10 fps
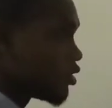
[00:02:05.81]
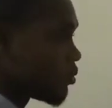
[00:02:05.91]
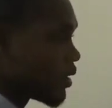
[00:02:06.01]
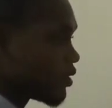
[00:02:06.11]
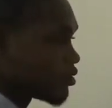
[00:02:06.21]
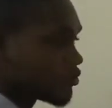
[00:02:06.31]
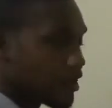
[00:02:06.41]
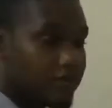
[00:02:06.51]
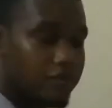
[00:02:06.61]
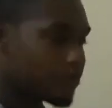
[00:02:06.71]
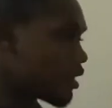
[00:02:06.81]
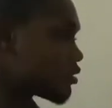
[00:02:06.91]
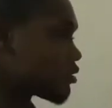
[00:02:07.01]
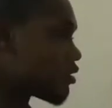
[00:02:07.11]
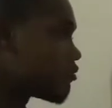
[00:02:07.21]
0 minus 5.
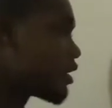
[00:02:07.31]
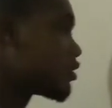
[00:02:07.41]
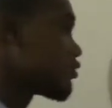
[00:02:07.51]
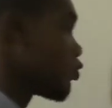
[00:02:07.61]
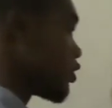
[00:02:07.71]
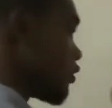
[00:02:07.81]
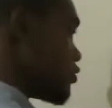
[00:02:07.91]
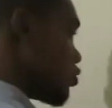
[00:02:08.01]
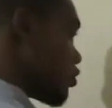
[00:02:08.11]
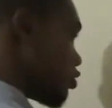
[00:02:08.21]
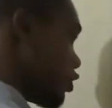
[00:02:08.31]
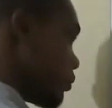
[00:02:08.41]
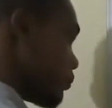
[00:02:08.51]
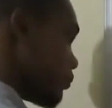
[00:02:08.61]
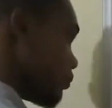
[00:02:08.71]
So 7 minus 4 gives you 3,